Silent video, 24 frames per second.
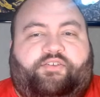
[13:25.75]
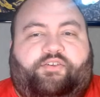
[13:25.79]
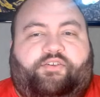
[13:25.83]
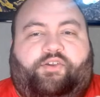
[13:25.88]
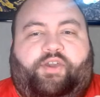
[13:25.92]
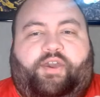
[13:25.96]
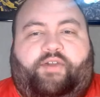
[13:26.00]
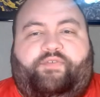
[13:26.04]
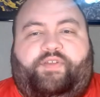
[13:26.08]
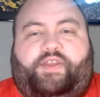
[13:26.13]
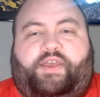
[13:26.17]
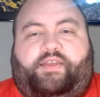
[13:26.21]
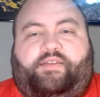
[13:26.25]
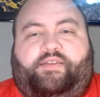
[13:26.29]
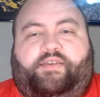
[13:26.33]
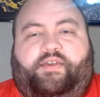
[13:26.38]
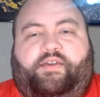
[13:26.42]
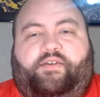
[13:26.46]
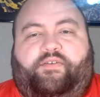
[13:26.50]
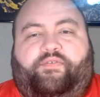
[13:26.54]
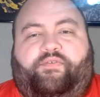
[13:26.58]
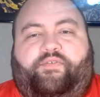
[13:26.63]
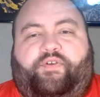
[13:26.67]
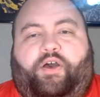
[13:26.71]
So you have an
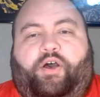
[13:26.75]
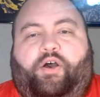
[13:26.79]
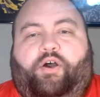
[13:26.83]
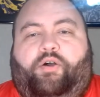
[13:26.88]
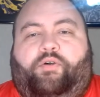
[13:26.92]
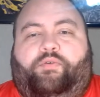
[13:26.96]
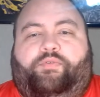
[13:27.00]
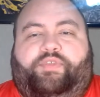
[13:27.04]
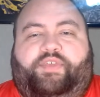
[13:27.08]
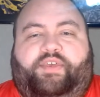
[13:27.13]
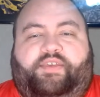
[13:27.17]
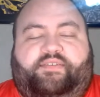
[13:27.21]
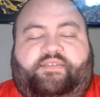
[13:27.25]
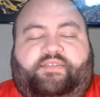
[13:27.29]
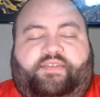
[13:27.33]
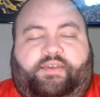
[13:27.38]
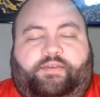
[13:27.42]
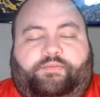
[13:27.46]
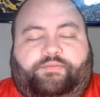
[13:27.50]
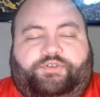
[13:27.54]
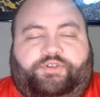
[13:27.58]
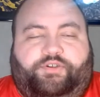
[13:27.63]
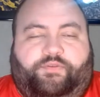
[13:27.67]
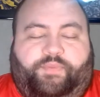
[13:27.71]
idea of, oh, this
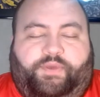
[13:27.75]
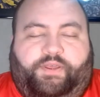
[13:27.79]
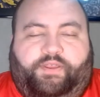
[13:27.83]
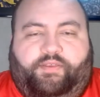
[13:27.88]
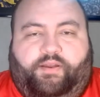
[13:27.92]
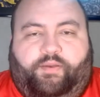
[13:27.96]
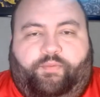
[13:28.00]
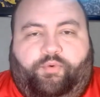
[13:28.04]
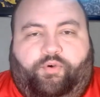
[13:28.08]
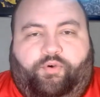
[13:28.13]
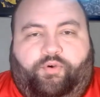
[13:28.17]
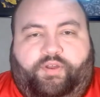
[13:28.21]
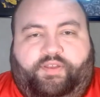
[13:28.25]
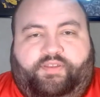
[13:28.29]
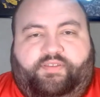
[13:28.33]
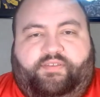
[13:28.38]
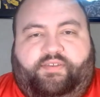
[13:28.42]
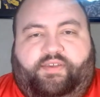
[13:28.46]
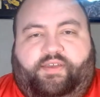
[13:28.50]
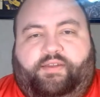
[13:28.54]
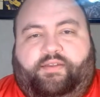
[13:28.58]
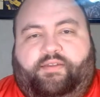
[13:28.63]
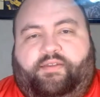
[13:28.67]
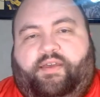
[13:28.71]
team should be the number one
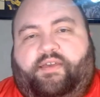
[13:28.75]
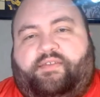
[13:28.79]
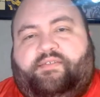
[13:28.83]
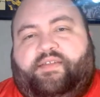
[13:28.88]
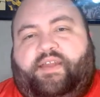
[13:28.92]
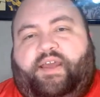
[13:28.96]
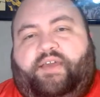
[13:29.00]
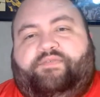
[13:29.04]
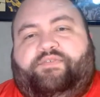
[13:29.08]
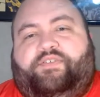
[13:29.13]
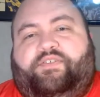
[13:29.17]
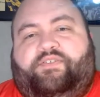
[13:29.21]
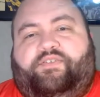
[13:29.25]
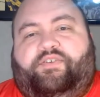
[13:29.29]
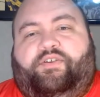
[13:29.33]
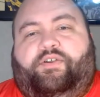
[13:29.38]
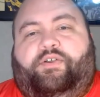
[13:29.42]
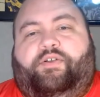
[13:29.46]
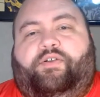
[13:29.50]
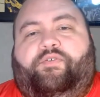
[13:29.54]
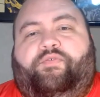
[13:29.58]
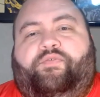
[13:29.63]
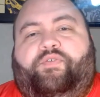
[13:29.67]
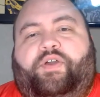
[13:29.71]
seed. It doesn't have to
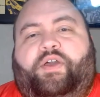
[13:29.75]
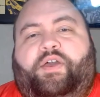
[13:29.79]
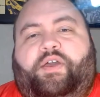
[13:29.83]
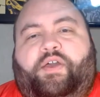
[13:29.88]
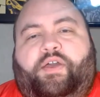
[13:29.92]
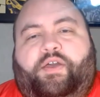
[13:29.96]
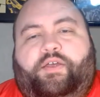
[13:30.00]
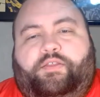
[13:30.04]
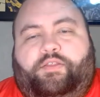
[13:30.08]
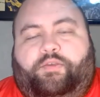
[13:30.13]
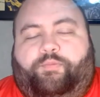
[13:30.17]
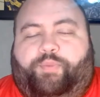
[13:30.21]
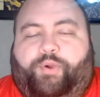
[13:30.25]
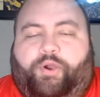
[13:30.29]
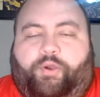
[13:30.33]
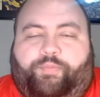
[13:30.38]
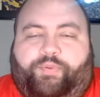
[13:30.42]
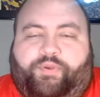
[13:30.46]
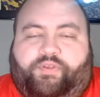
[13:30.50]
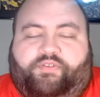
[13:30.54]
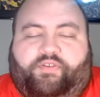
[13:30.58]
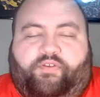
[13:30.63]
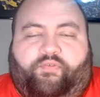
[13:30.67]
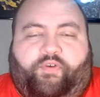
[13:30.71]
serve the
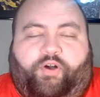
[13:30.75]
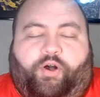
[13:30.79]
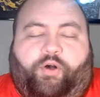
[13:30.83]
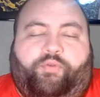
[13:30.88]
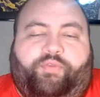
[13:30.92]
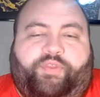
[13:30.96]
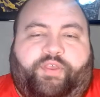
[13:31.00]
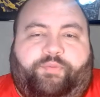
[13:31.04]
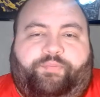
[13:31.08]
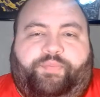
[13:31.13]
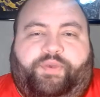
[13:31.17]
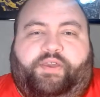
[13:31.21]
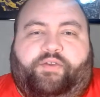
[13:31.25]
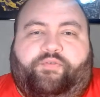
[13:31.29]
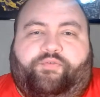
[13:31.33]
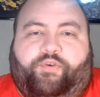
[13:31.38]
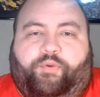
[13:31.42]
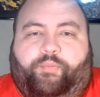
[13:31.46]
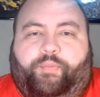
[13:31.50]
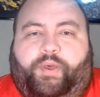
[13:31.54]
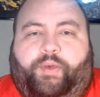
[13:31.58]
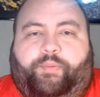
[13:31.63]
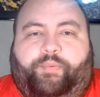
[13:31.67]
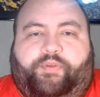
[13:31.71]
purpose of only being
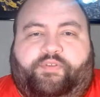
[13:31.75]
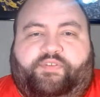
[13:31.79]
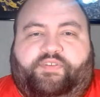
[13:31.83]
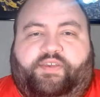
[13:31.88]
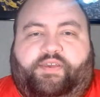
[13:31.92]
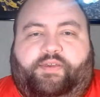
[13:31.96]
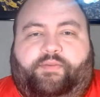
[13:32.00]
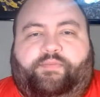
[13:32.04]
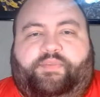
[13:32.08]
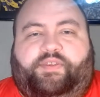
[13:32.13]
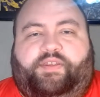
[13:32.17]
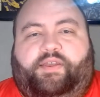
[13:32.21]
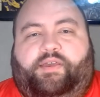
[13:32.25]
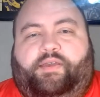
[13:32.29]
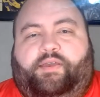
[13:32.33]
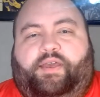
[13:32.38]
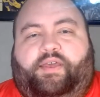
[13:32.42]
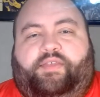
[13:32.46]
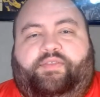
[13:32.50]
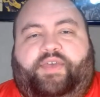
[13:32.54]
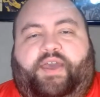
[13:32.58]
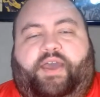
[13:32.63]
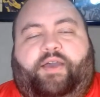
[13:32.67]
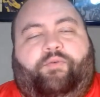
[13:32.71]
for bubble teams. And it
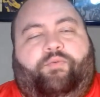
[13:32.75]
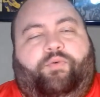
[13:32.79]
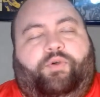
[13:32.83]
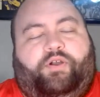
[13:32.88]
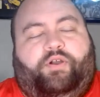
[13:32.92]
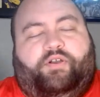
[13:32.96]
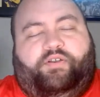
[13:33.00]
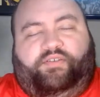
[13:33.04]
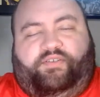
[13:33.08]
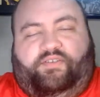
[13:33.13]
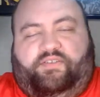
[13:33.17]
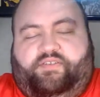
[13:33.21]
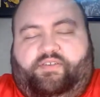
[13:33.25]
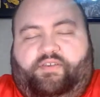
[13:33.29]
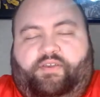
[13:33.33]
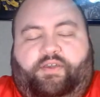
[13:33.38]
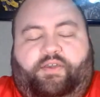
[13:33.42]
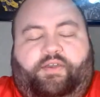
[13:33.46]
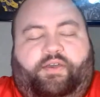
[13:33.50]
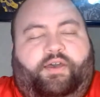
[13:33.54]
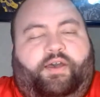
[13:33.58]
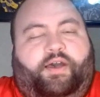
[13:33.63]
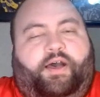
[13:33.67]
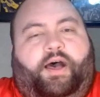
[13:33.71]
that works
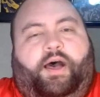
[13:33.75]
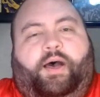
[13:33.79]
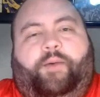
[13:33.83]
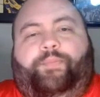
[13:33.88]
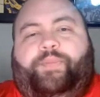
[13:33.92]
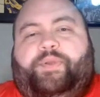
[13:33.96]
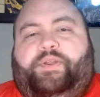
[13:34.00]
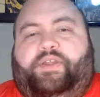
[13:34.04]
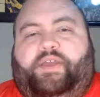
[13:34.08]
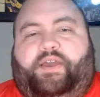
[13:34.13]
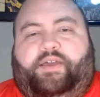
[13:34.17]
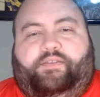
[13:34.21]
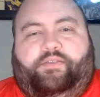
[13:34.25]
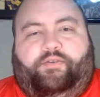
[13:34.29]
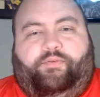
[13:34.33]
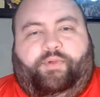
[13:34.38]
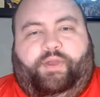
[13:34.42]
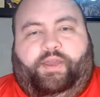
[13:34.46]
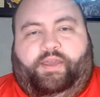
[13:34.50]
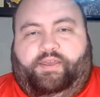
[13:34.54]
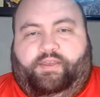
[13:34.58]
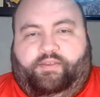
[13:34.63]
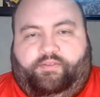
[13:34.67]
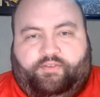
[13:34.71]
up and down the
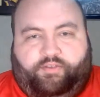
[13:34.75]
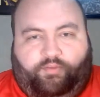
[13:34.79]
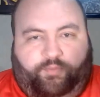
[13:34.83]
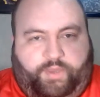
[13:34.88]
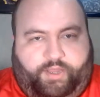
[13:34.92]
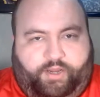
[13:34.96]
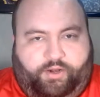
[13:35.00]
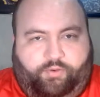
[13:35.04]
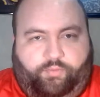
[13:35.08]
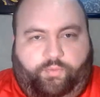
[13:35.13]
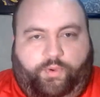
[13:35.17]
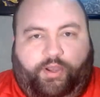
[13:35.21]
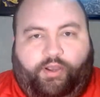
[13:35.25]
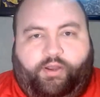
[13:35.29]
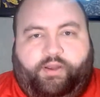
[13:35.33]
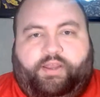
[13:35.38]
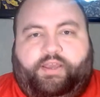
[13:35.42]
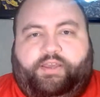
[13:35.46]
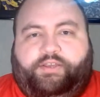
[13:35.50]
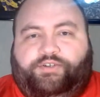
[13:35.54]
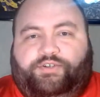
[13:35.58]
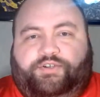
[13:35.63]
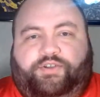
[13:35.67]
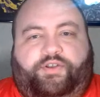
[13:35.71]
rankings, no matter where
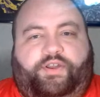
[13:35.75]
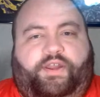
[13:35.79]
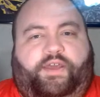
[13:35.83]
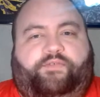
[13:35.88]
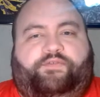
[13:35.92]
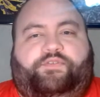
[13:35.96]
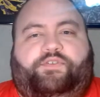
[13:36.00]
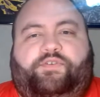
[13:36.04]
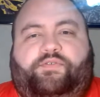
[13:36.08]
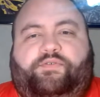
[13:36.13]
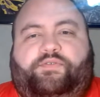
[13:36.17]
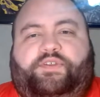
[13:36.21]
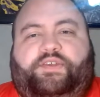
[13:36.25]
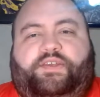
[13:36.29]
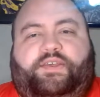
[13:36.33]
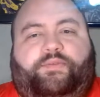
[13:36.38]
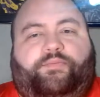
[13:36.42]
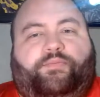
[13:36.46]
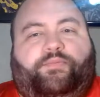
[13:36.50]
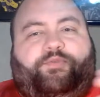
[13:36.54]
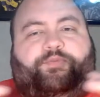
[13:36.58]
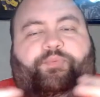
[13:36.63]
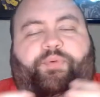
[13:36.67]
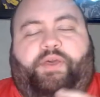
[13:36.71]
it is. You can have two
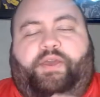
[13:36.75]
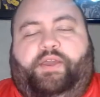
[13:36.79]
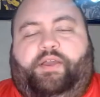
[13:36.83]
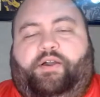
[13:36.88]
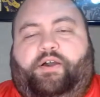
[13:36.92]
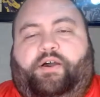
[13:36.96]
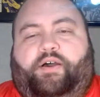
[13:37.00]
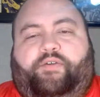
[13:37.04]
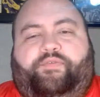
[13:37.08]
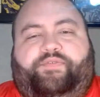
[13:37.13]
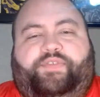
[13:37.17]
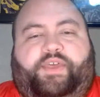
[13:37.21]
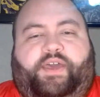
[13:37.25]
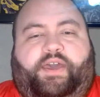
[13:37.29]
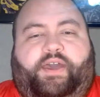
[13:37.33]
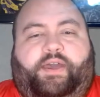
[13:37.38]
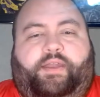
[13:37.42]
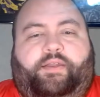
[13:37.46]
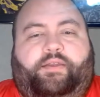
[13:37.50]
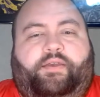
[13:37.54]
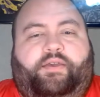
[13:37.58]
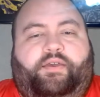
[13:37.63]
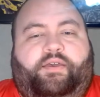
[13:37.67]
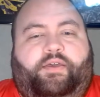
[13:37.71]
teams playing off
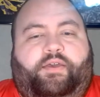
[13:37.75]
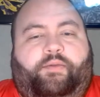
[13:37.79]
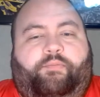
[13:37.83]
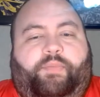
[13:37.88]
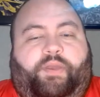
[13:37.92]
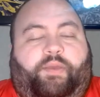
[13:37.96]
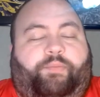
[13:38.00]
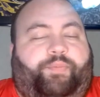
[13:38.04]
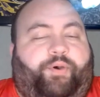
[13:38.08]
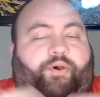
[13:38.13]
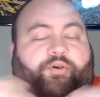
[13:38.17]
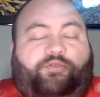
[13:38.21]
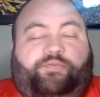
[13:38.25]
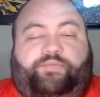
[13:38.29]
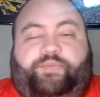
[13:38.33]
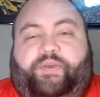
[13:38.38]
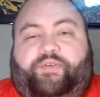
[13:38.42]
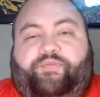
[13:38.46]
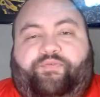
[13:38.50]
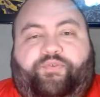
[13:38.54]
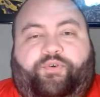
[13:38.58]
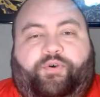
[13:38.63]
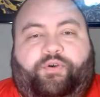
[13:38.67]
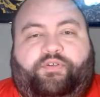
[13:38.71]
that may both
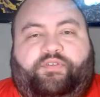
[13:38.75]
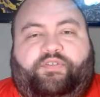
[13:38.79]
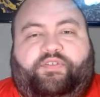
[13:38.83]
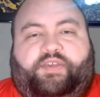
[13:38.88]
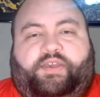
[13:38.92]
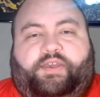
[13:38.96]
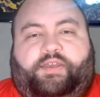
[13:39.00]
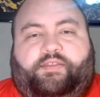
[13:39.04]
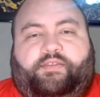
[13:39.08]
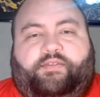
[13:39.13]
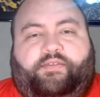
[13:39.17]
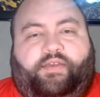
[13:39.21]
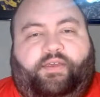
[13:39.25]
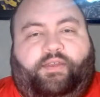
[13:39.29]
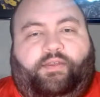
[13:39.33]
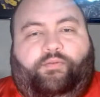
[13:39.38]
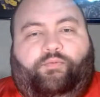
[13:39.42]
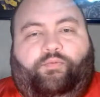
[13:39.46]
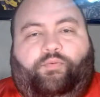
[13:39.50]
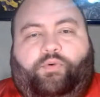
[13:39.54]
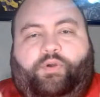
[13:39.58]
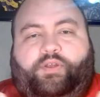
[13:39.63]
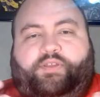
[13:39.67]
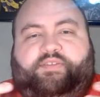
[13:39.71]
be four seeds,
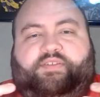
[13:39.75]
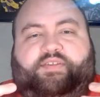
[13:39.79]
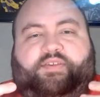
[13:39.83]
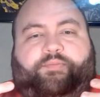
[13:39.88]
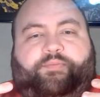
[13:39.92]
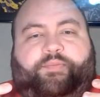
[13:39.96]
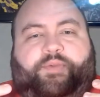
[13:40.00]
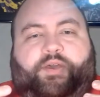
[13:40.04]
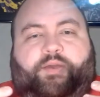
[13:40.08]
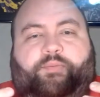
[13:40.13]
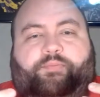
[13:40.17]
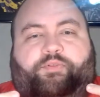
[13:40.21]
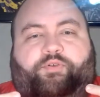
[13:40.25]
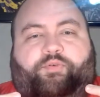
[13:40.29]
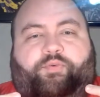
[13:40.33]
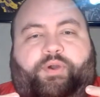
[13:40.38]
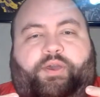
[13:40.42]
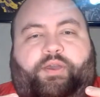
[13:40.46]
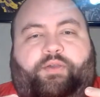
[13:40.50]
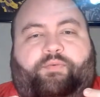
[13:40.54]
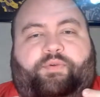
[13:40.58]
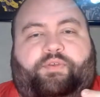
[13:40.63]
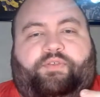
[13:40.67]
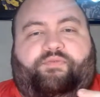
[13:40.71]
and one team comes
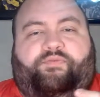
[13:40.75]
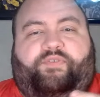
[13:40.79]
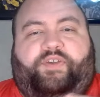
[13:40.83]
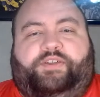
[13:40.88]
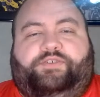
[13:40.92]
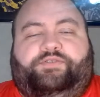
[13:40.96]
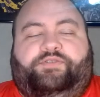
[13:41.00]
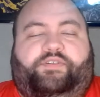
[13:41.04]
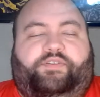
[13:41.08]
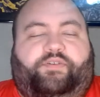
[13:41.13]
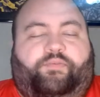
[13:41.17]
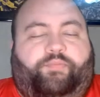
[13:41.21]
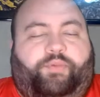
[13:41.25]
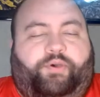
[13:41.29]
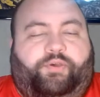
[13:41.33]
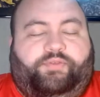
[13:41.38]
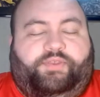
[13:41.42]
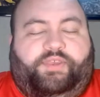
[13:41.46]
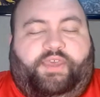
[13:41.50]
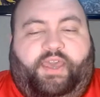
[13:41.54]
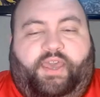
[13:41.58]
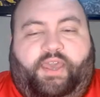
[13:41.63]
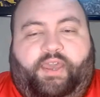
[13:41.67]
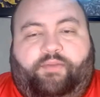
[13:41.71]
away with victories in
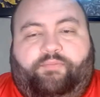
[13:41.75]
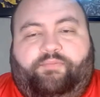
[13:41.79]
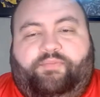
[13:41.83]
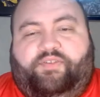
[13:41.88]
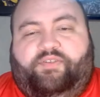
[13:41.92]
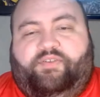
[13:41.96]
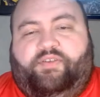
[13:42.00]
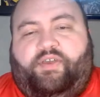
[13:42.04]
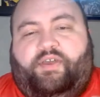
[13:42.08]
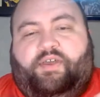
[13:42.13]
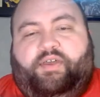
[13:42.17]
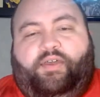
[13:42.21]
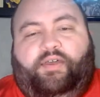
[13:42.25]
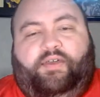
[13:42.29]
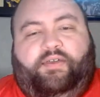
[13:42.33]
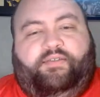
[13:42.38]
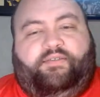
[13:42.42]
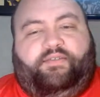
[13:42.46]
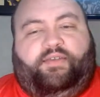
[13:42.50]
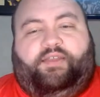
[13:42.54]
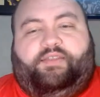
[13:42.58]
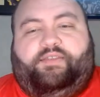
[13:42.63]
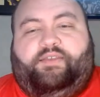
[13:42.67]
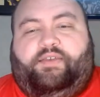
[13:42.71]
both games.
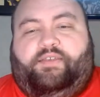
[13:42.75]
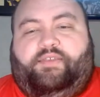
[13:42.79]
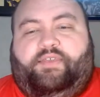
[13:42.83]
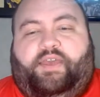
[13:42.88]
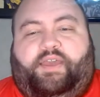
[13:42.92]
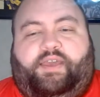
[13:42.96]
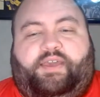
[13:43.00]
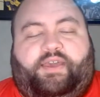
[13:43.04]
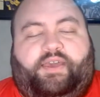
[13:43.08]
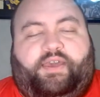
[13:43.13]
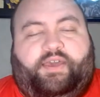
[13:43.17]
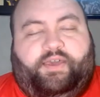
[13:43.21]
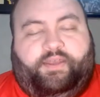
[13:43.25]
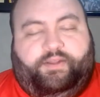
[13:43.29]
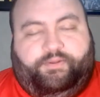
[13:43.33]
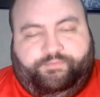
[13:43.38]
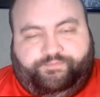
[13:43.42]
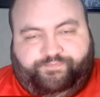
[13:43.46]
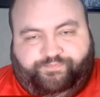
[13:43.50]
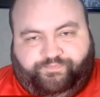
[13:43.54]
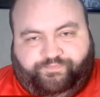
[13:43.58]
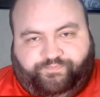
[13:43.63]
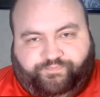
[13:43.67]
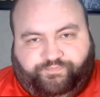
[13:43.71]
Suddenly they get